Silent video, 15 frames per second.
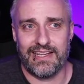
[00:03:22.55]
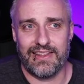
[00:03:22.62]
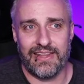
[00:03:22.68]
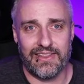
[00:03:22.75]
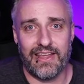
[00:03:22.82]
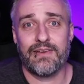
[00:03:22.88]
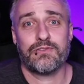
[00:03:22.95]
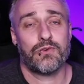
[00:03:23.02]
And
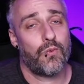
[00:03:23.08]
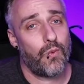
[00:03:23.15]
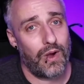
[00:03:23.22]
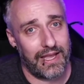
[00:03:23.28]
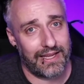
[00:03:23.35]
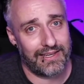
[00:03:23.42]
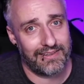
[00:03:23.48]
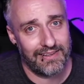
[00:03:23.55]
then they have to
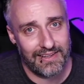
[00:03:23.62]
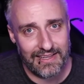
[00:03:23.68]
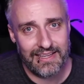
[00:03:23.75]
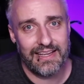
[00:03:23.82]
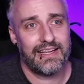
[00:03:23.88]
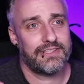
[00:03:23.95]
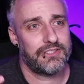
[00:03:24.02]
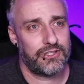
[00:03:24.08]
wait
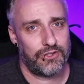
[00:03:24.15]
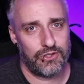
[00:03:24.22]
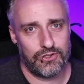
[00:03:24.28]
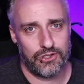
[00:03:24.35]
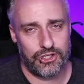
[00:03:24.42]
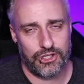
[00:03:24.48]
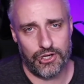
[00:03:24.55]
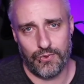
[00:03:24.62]
until you
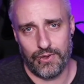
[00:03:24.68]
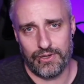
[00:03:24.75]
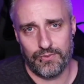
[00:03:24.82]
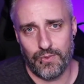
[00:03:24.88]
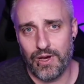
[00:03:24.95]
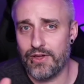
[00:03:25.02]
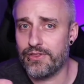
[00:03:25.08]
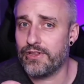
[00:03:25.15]
show it.
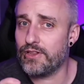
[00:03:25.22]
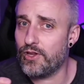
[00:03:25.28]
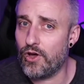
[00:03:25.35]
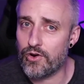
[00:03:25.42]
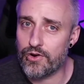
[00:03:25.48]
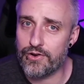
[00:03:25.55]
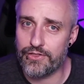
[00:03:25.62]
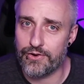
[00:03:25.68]
Well, the
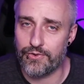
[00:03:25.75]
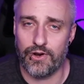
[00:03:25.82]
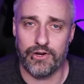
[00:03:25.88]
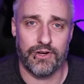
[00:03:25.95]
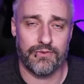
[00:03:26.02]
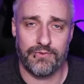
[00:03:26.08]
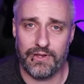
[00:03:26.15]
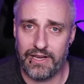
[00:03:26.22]
longer they're on
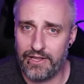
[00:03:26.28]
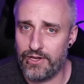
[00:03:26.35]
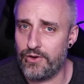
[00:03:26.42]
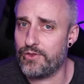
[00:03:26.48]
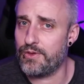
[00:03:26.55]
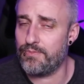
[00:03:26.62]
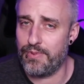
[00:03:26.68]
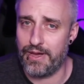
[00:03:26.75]
your video,
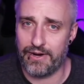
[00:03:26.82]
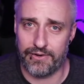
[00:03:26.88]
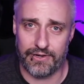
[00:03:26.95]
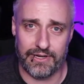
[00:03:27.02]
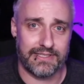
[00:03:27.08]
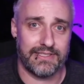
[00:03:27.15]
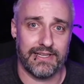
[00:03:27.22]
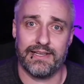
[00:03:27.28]
the better
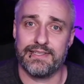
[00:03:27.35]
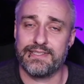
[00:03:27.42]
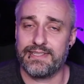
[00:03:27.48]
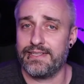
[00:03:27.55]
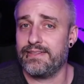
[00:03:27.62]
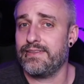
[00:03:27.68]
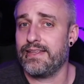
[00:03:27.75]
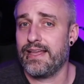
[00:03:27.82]
it does
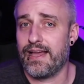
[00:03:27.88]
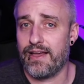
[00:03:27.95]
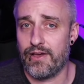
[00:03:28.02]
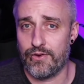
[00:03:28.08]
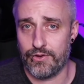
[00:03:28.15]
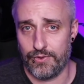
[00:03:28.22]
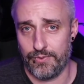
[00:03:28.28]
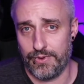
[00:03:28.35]
in the
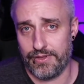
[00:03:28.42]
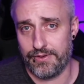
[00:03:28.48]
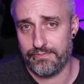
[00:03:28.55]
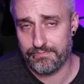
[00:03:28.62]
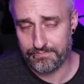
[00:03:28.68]
algorithm.